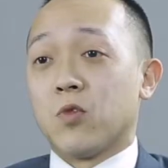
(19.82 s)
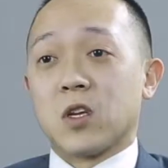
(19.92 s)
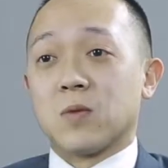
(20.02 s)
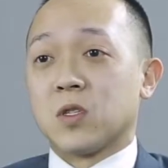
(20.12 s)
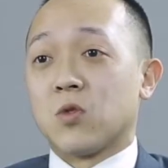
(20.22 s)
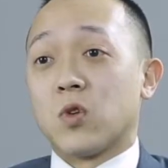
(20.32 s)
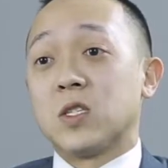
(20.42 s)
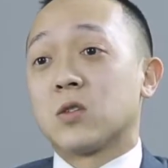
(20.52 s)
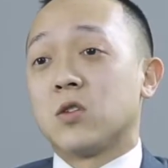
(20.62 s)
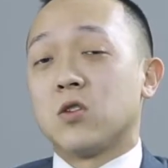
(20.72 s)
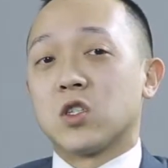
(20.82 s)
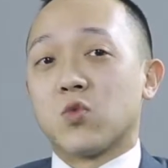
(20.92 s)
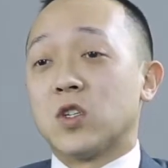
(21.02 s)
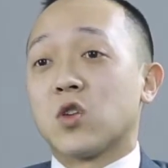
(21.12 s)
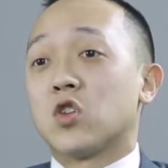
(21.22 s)
when it comes to
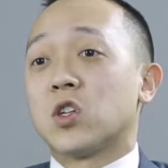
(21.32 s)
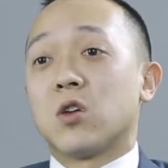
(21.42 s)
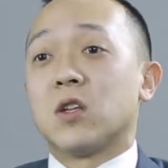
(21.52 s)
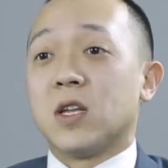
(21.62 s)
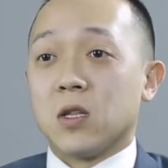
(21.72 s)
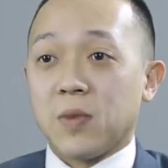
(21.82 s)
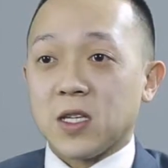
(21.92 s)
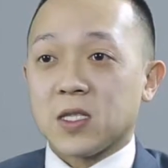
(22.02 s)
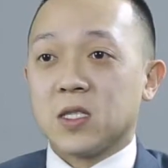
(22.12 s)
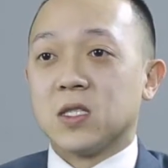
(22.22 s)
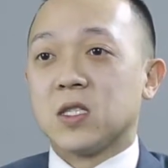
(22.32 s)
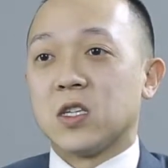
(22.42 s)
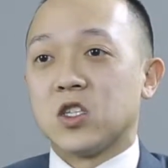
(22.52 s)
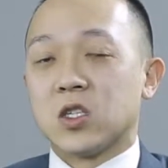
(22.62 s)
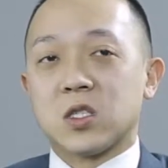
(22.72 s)
just researching on a daily basis
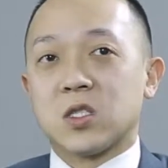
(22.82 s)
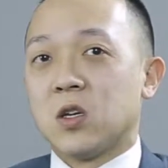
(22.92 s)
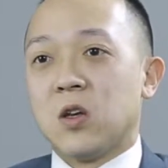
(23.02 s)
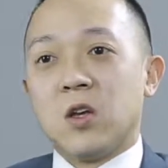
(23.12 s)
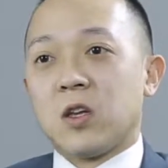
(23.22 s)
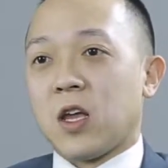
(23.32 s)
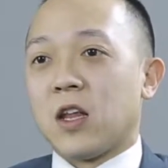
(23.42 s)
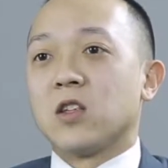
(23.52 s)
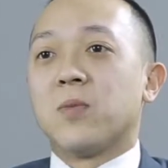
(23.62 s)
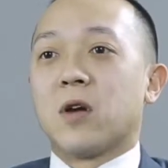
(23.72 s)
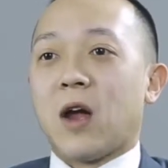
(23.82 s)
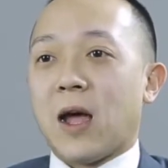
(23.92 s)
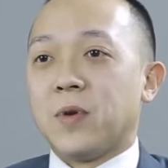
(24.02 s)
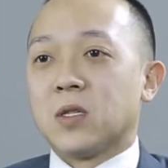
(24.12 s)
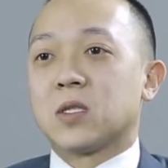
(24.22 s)
and just getting into better
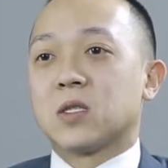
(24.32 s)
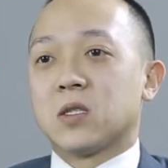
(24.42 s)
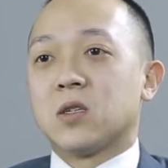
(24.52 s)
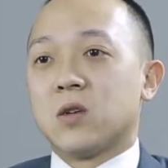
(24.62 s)
habits.